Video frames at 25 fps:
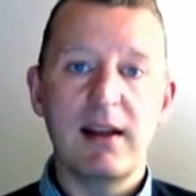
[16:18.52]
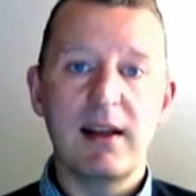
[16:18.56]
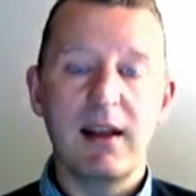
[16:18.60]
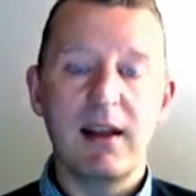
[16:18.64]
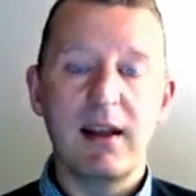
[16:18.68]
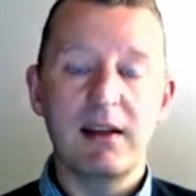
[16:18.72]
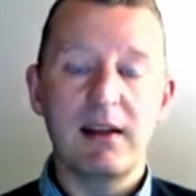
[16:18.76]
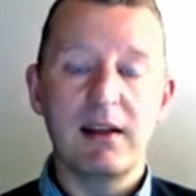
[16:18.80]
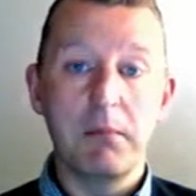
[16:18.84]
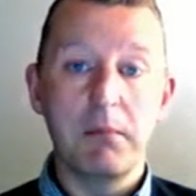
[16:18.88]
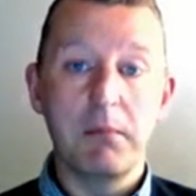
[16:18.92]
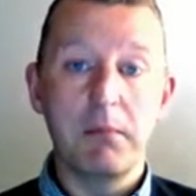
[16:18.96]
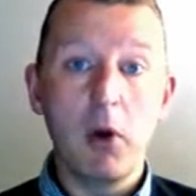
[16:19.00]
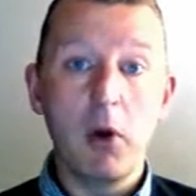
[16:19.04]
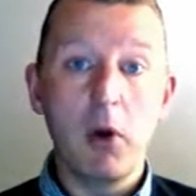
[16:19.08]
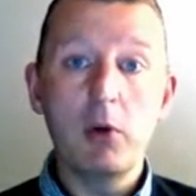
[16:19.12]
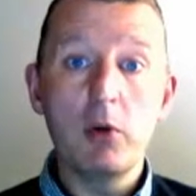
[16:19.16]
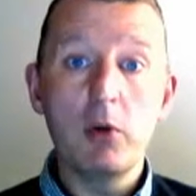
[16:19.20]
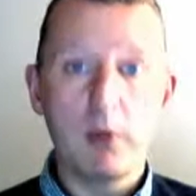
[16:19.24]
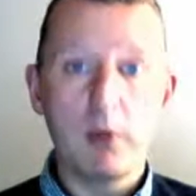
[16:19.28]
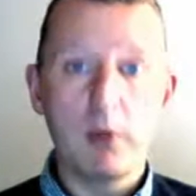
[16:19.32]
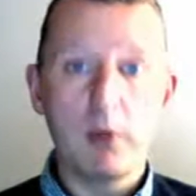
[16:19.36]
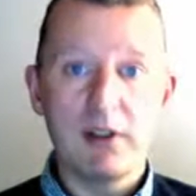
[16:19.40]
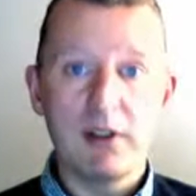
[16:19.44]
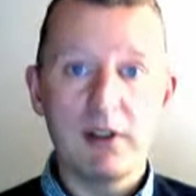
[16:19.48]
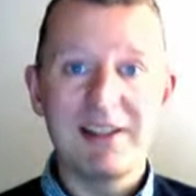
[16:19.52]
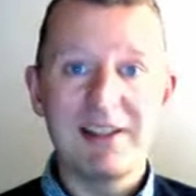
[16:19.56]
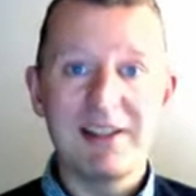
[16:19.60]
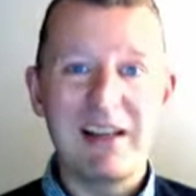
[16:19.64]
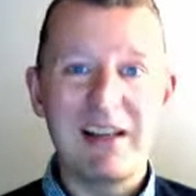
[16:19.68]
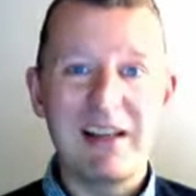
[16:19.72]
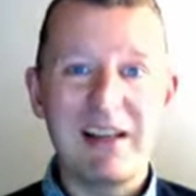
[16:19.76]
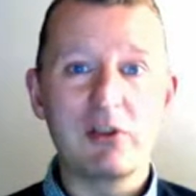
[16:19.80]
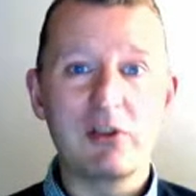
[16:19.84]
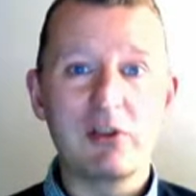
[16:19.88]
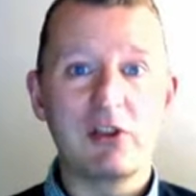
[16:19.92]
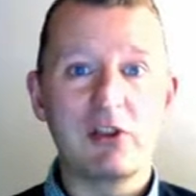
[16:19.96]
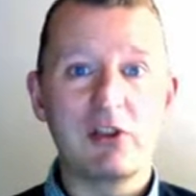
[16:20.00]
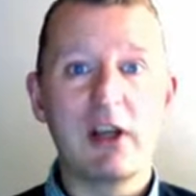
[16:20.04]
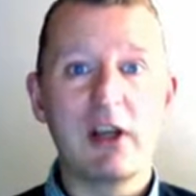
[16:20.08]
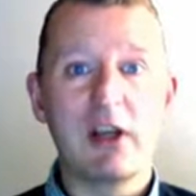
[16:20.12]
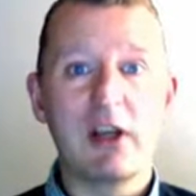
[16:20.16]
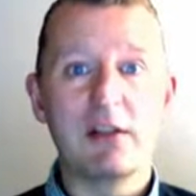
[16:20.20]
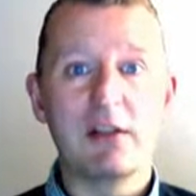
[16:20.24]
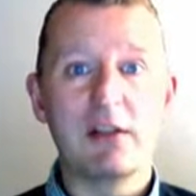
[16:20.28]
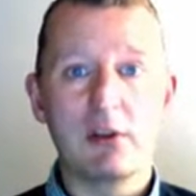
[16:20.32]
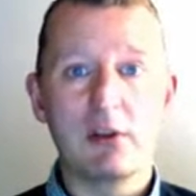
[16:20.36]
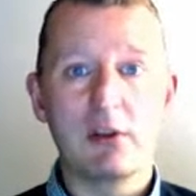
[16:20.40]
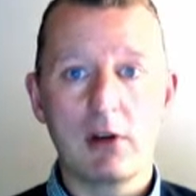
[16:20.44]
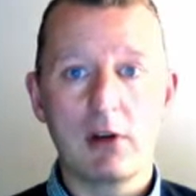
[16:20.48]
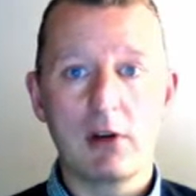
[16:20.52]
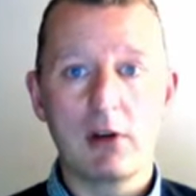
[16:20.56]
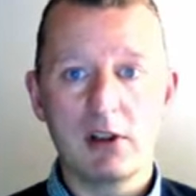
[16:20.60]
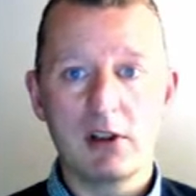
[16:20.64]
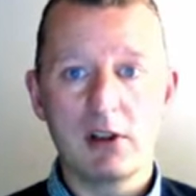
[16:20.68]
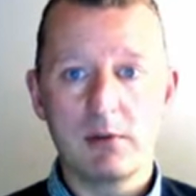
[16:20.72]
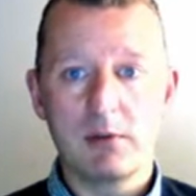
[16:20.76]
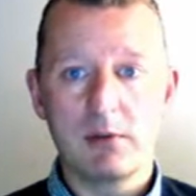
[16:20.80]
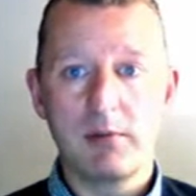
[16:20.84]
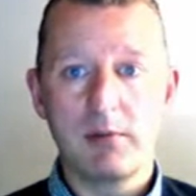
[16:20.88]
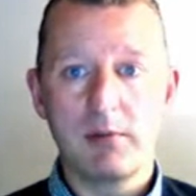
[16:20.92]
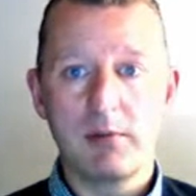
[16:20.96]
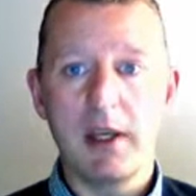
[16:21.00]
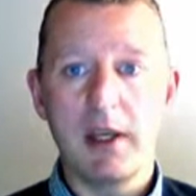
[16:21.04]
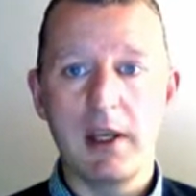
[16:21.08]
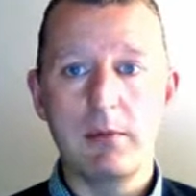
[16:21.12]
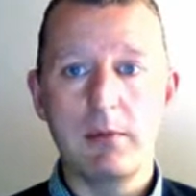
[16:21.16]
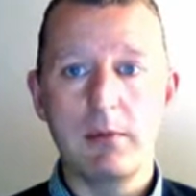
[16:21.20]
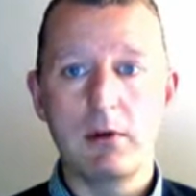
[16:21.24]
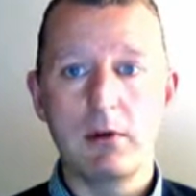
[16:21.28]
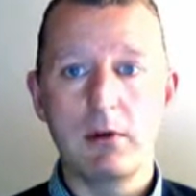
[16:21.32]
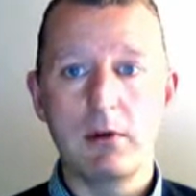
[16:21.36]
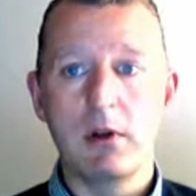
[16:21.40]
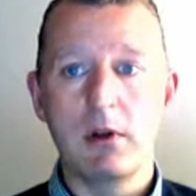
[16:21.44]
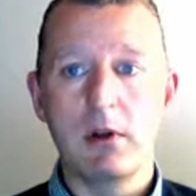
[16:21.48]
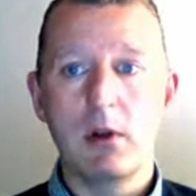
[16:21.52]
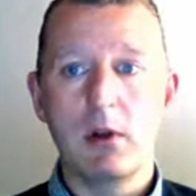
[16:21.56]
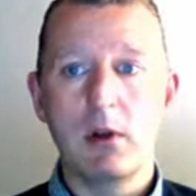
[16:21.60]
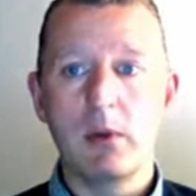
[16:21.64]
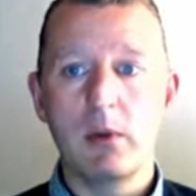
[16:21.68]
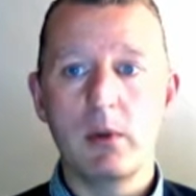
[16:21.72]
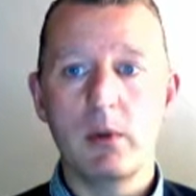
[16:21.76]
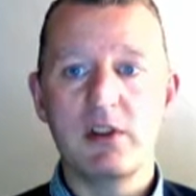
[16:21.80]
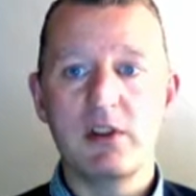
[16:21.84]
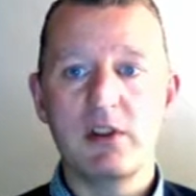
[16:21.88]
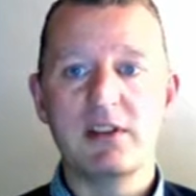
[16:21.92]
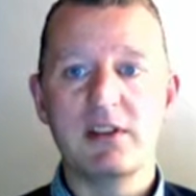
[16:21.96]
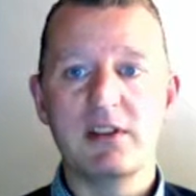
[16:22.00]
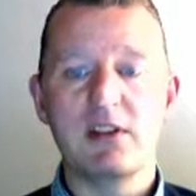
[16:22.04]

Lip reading: that at the moment is outside of the grasp of people,